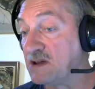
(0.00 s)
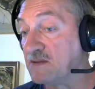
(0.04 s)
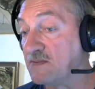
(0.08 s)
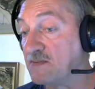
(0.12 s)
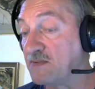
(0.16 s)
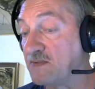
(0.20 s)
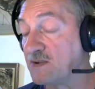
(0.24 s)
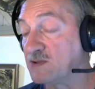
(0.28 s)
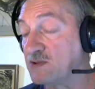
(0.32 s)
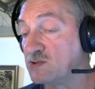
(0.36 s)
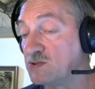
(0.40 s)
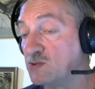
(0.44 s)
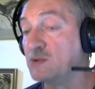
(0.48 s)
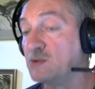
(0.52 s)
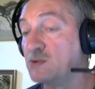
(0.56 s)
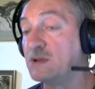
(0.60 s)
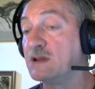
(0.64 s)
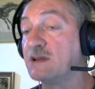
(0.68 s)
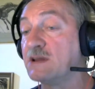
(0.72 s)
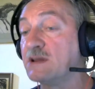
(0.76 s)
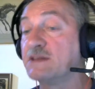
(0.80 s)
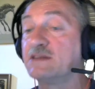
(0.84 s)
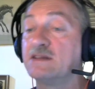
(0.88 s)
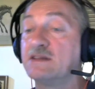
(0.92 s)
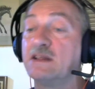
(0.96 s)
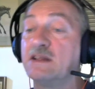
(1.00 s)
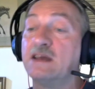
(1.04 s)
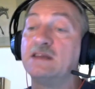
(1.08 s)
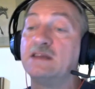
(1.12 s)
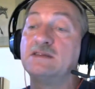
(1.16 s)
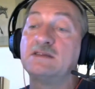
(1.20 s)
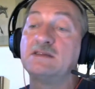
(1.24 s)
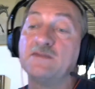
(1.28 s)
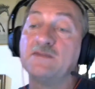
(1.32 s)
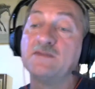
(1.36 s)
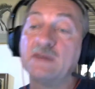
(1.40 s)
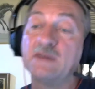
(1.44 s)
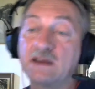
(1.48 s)
for 2 years.
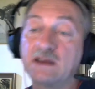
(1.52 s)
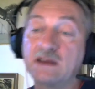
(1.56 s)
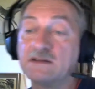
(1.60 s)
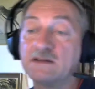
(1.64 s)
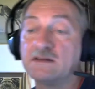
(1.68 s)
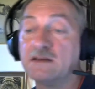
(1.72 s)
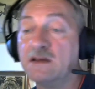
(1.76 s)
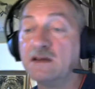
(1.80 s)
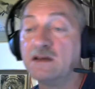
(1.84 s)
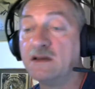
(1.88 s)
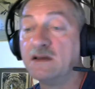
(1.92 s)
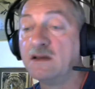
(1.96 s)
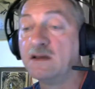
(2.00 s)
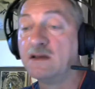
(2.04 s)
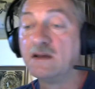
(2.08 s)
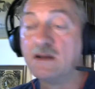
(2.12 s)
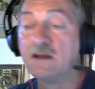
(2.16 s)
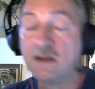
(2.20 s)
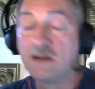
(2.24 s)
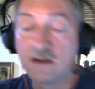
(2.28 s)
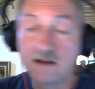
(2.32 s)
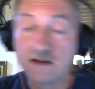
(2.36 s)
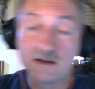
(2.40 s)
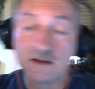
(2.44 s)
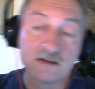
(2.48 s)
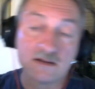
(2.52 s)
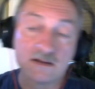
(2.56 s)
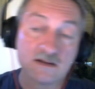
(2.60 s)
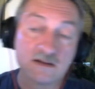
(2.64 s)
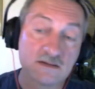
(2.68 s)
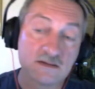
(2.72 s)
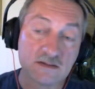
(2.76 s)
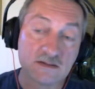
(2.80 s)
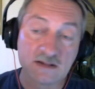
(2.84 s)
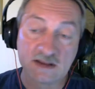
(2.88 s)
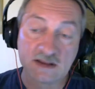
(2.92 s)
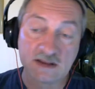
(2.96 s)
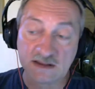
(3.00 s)
Later, we can
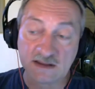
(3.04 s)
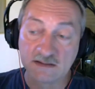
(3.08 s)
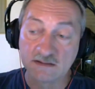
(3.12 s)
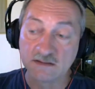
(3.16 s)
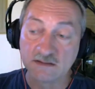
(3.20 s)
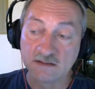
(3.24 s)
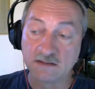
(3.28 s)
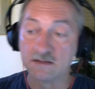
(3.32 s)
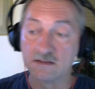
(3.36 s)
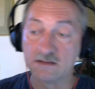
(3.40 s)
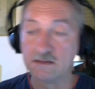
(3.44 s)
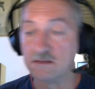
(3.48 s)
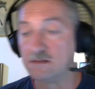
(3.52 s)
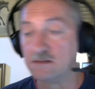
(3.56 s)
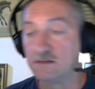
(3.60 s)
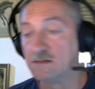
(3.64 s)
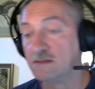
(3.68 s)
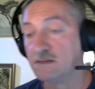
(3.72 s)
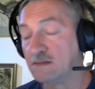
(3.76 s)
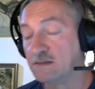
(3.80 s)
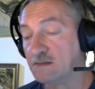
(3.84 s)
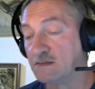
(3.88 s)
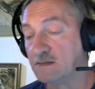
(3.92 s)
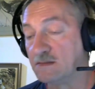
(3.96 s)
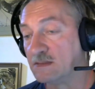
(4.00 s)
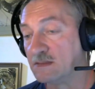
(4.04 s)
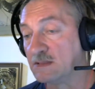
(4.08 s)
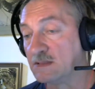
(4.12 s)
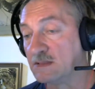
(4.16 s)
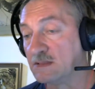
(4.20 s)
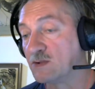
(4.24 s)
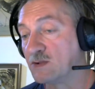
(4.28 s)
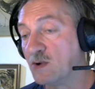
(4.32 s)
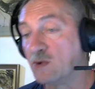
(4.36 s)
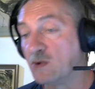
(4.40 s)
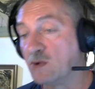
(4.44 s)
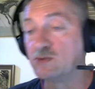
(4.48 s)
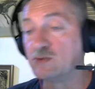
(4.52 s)
uh,
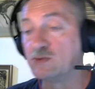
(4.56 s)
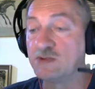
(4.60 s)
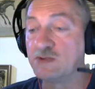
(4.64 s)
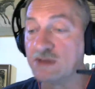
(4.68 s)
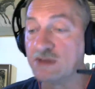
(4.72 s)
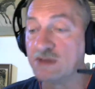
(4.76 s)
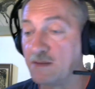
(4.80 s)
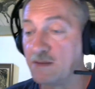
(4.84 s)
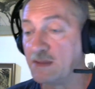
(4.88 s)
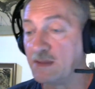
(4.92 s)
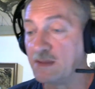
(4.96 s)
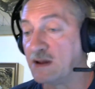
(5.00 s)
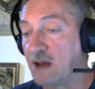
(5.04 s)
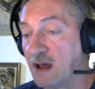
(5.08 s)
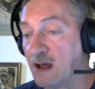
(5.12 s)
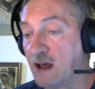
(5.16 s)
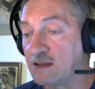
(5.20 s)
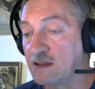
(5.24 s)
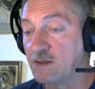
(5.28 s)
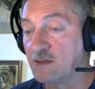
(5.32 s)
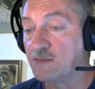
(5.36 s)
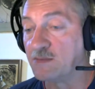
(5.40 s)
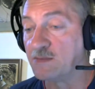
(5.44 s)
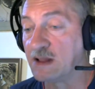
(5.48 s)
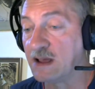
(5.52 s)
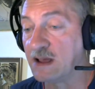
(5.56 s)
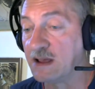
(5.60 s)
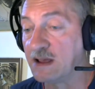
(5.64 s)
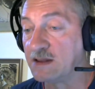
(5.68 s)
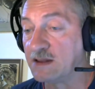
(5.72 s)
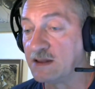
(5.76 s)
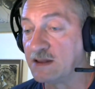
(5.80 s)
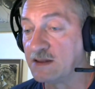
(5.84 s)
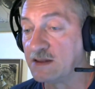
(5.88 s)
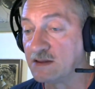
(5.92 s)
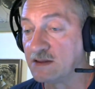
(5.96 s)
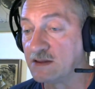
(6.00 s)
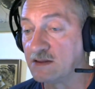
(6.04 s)
go to some another
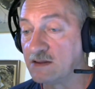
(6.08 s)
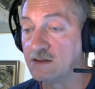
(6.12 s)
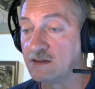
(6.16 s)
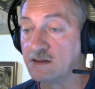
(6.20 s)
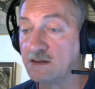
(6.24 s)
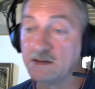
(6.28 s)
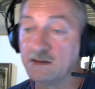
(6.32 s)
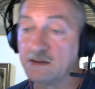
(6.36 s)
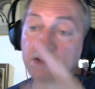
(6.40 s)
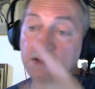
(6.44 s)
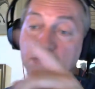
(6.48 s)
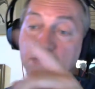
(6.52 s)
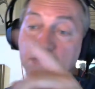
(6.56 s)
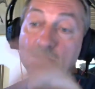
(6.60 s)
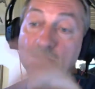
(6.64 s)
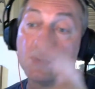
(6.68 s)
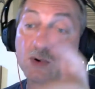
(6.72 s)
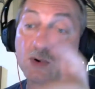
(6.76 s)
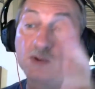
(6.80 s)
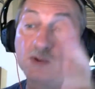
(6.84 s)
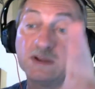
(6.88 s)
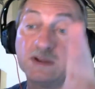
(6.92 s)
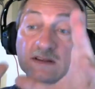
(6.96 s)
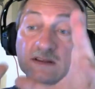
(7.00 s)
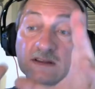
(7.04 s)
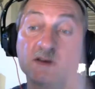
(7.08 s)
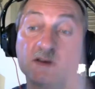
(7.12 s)
place. The moon is the